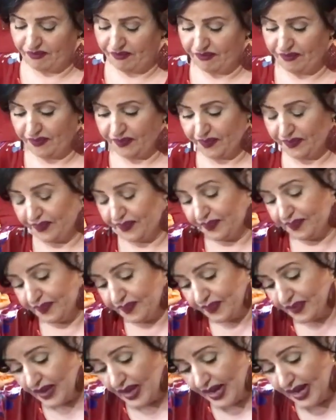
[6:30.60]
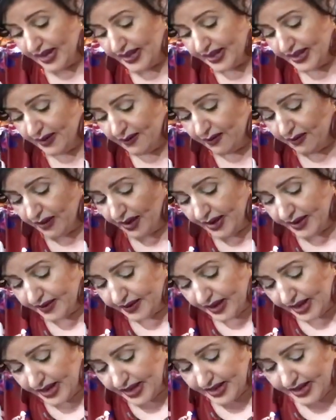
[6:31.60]
I didn't find
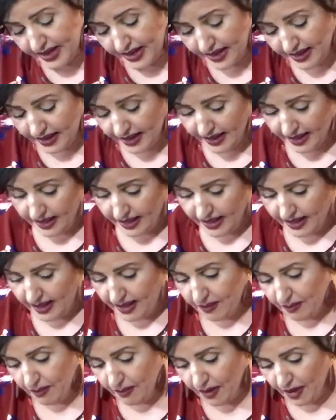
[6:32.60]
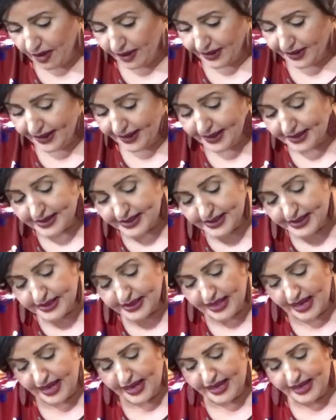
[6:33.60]
any markings
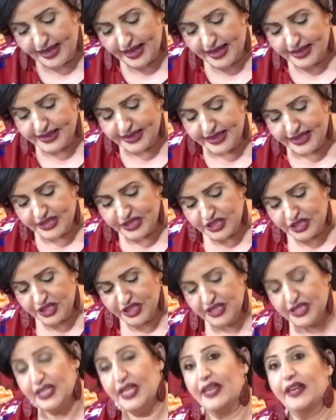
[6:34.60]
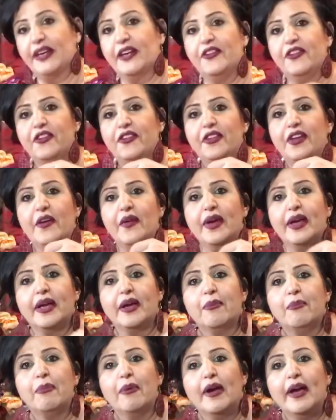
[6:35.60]
inside. I think it's just like a generic
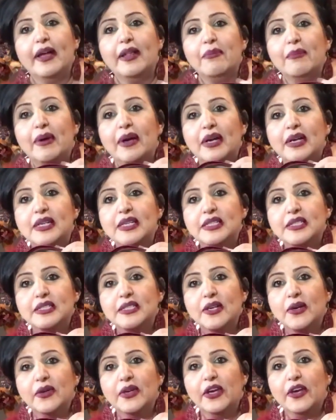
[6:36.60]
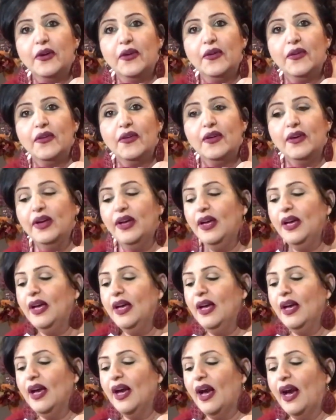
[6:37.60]
brand, but it's so cute.
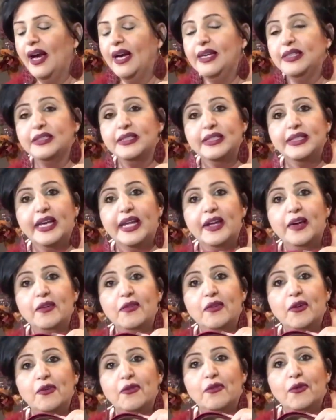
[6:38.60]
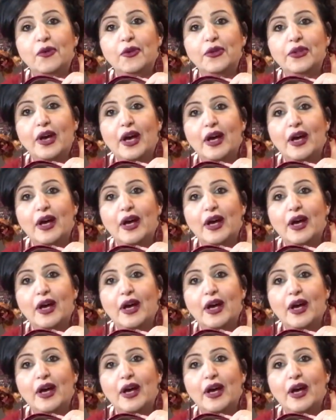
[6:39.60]
I had to get it for $4.